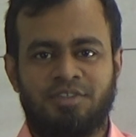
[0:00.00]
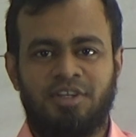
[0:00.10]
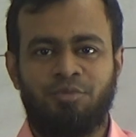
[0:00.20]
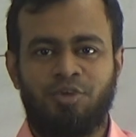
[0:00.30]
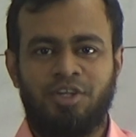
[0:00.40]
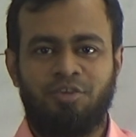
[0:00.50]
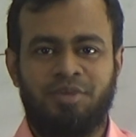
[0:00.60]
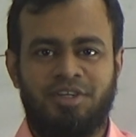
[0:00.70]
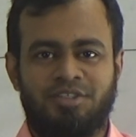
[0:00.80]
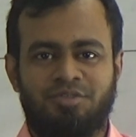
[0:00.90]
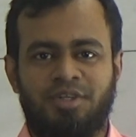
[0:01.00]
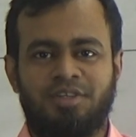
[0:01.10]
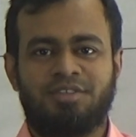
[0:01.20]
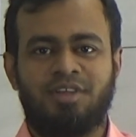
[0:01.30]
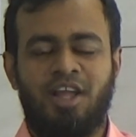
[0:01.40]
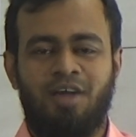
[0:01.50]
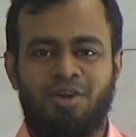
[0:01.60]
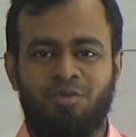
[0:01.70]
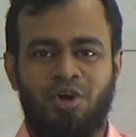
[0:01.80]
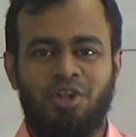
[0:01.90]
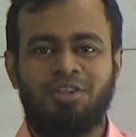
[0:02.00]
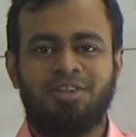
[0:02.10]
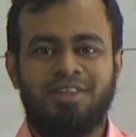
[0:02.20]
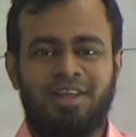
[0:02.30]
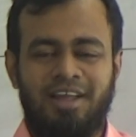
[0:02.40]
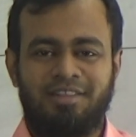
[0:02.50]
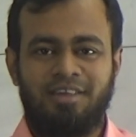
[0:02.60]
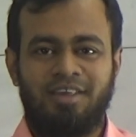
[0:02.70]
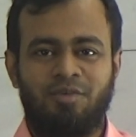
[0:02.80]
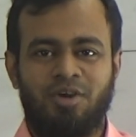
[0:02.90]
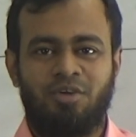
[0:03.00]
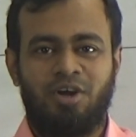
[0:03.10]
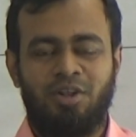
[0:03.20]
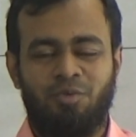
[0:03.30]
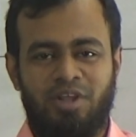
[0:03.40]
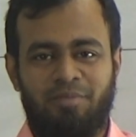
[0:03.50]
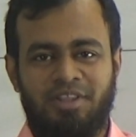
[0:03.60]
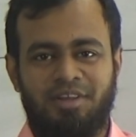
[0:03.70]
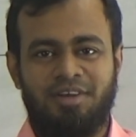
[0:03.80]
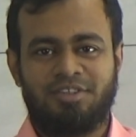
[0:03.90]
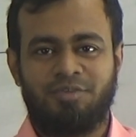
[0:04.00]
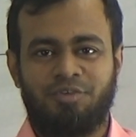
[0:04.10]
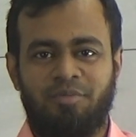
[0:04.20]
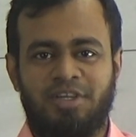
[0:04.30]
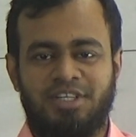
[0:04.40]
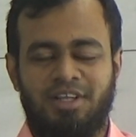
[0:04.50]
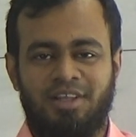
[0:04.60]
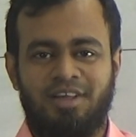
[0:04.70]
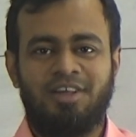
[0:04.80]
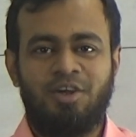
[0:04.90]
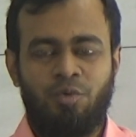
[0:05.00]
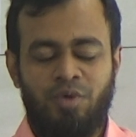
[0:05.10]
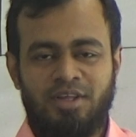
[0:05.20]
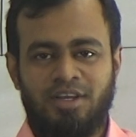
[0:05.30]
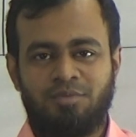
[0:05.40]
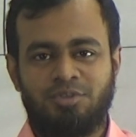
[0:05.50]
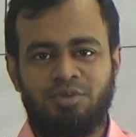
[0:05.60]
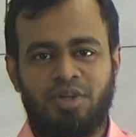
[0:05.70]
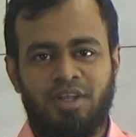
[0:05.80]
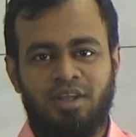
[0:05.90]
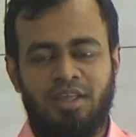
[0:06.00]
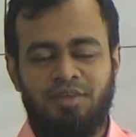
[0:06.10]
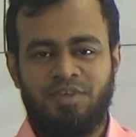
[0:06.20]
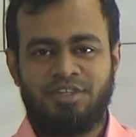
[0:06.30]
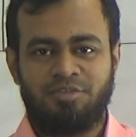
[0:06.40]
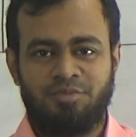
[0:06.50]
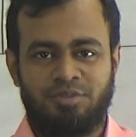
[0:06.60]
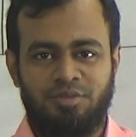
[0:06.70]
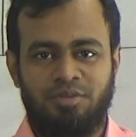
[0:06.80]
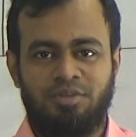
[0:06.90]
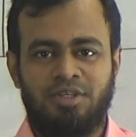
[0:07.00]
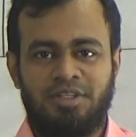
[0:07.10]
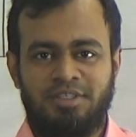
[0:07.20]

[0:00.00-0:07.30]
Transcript: Assalamu alaikum, my dear students. How are you all? I think you are all well by the grace of Almighty Allah. Welcome to NIEVS Home School.